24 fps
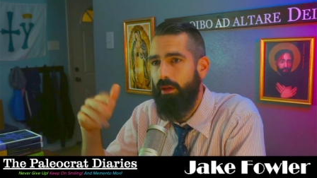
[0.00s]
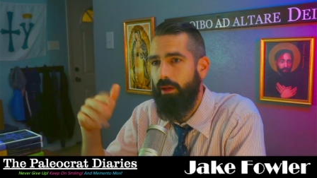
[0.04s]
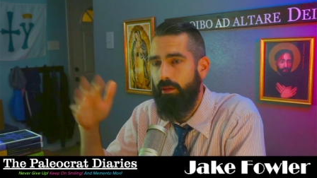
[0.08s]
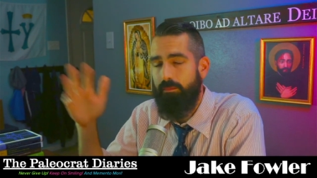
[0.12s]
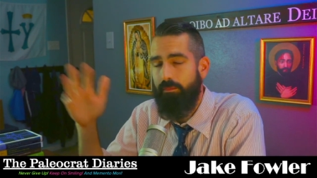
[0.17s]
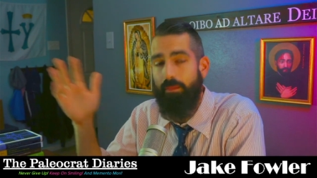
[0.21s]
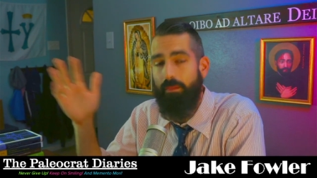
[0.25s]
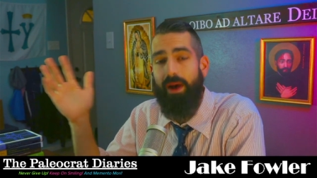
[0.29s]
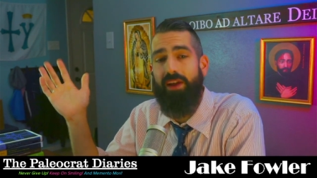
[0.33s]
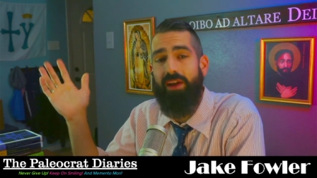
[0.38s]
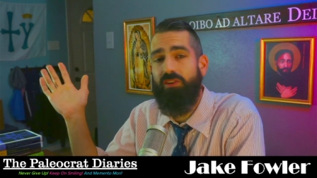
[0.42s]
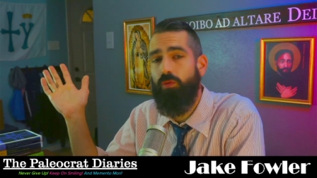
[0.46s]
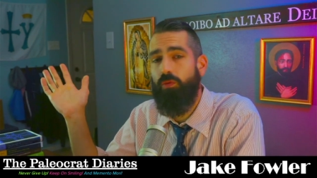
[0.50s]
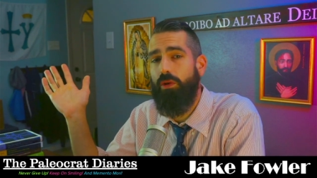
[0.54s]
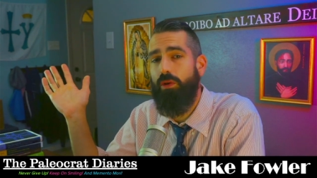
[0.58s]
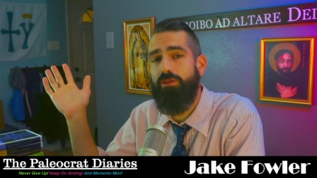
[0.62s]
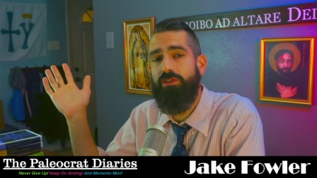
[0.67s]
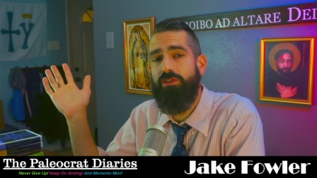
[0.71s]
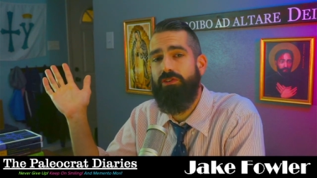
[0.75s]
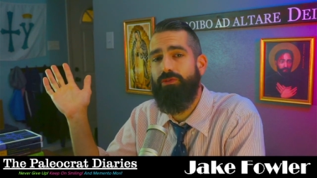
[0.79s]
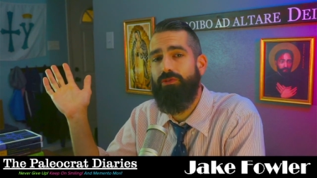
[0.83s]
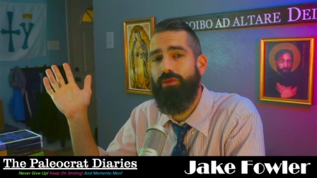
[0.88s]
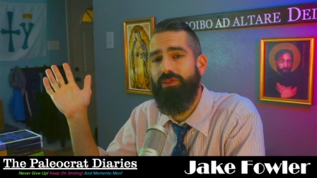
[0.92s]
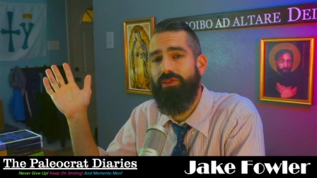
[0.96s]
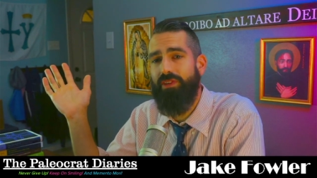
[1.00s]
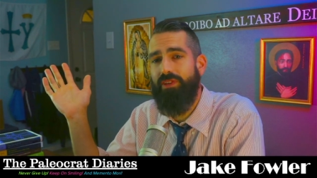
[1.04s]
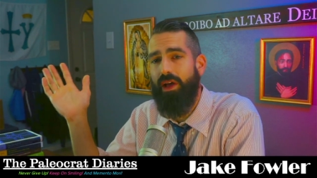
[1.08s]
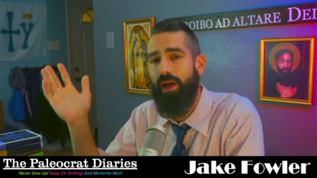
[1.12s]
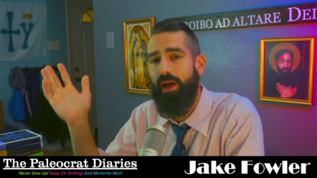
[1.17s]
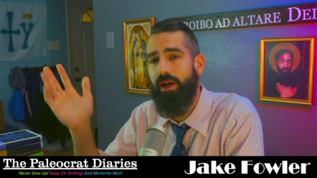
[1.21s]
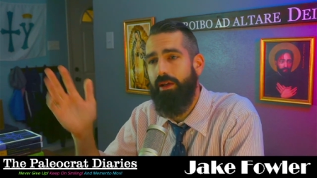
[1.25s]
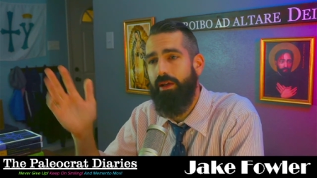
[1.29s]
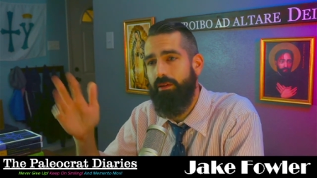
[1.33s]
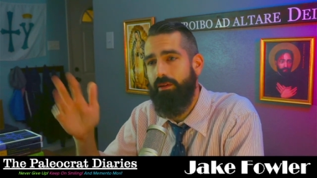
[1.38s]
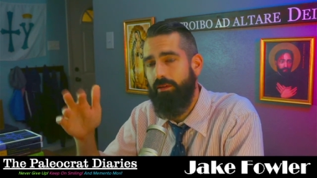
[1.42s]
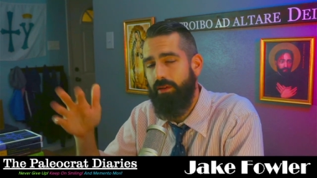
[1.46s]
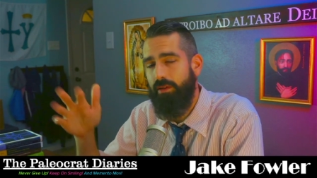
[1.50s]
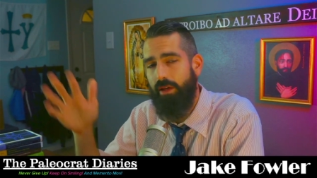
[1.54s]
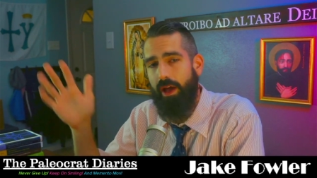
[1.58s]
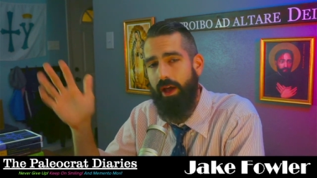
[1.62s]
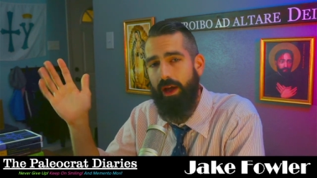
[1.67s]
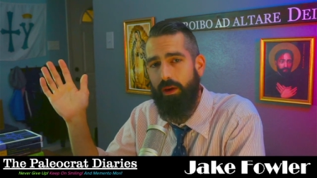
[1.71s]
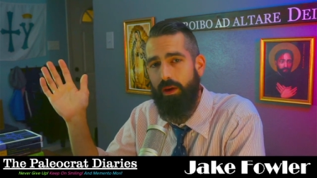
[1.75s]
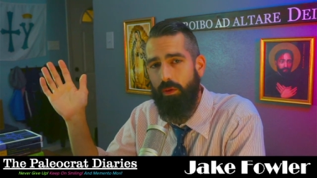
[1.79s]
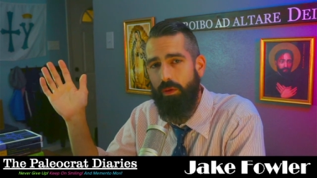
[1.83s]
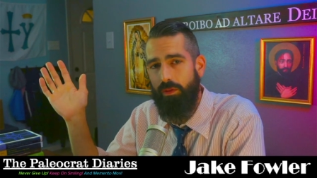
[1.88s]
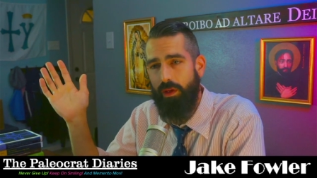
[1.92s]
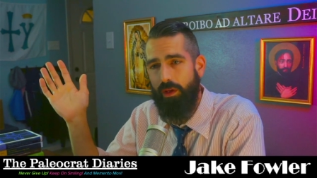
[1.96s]
might as well just resign.
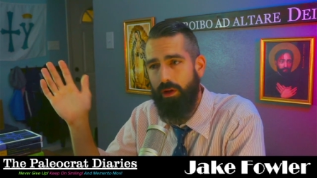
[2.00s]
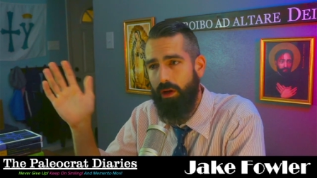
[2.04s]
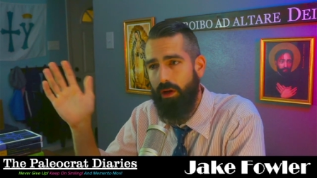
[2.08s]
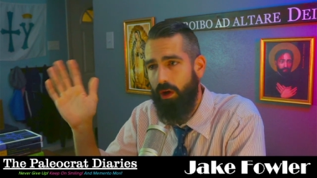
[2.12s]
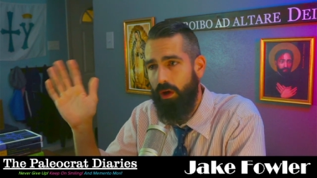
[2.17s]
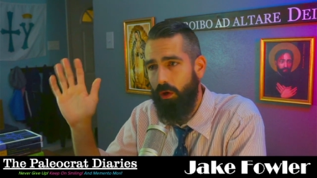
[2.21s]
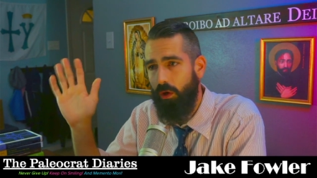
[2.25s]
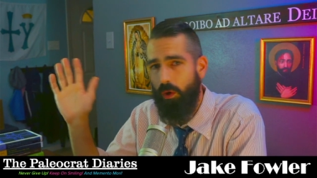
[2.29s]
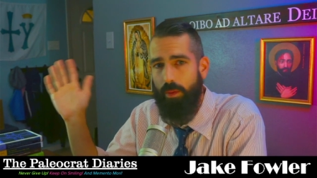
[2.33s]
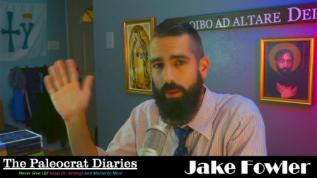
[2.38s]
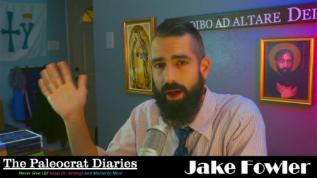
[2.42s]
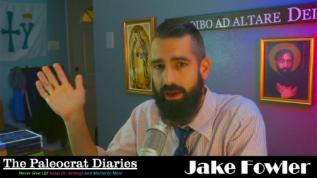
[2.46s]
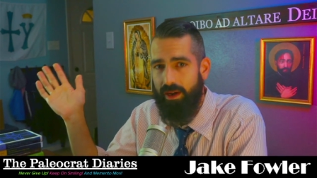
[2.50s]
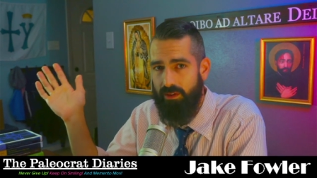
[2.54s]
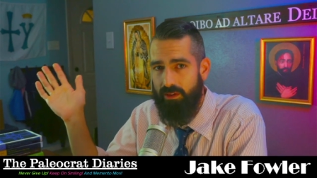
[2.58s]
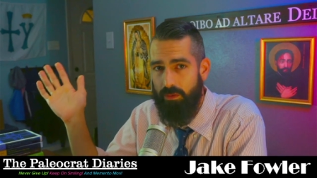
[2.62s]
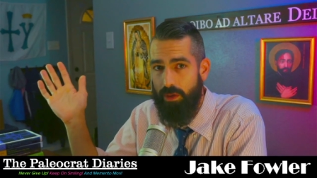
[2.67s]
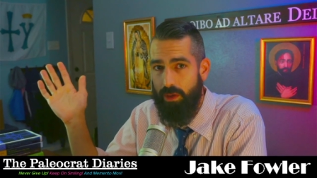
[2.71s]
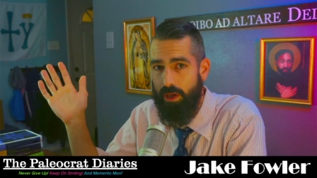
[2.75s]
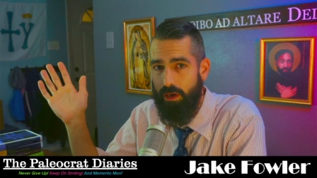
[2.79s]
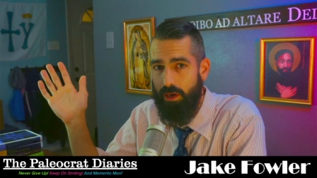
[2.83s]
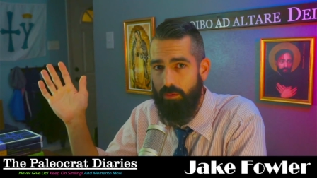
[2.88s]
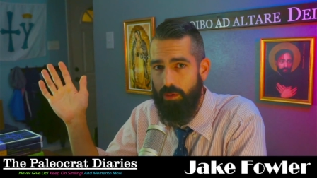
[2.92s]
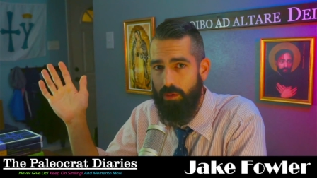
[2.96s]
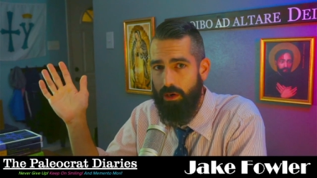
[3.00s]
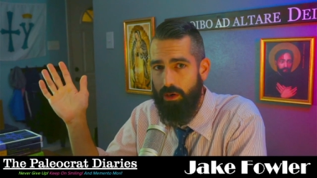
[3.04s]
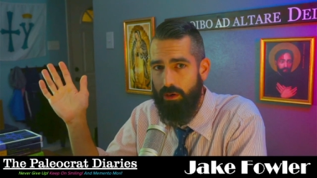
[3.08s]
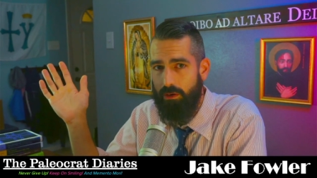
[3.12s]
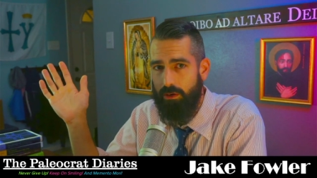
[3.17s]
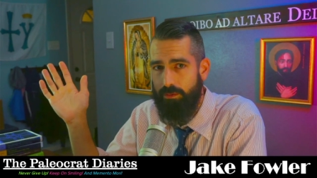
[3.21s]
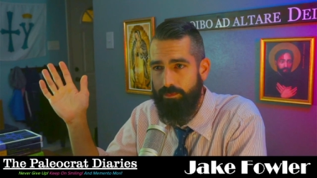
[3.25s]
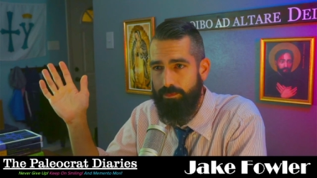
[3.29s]
Heck with it, I'll go back to being a monk.